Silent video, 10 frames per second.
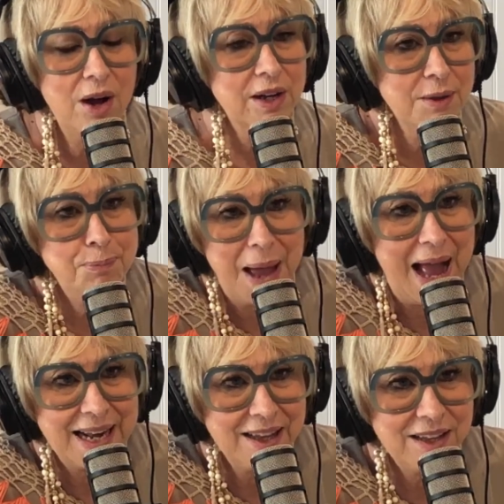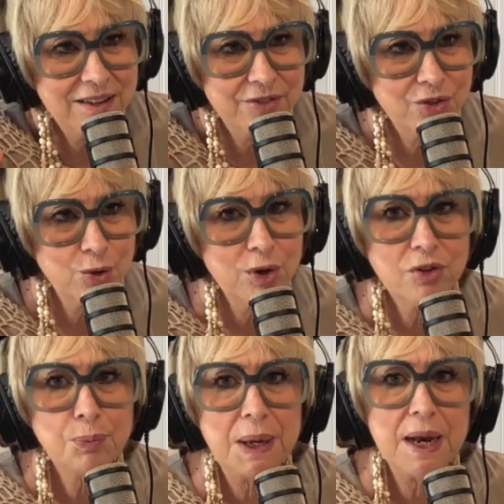companion of
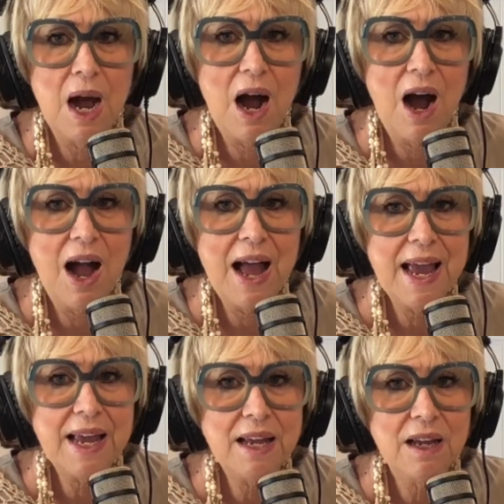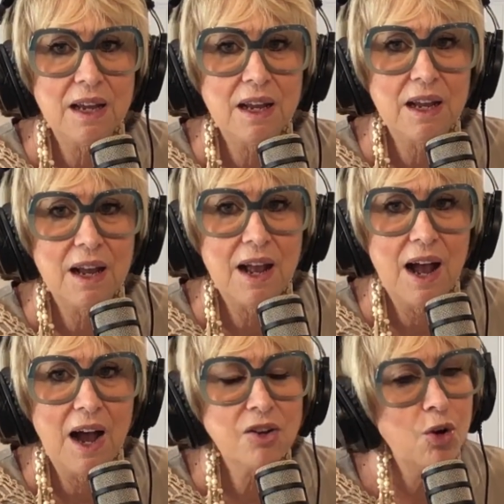sorts, but I
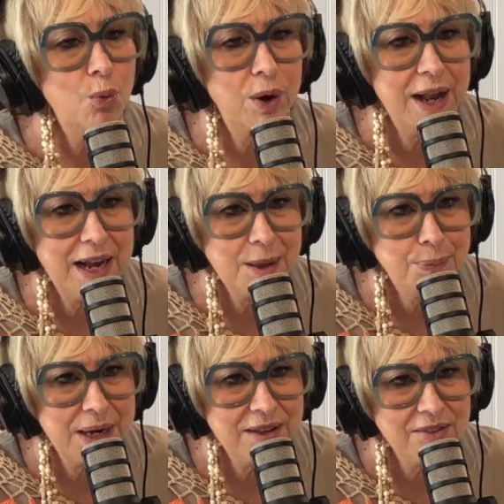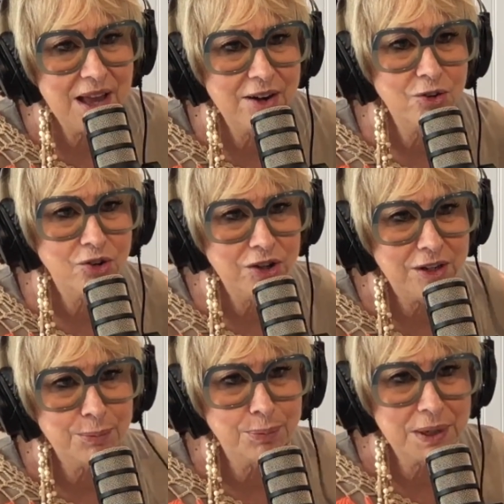don't want anybody's energy
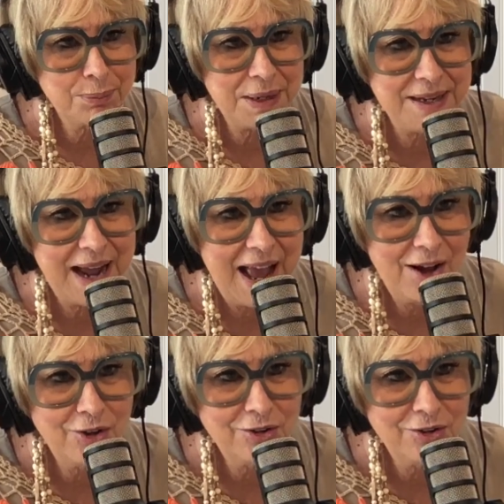to bring me down,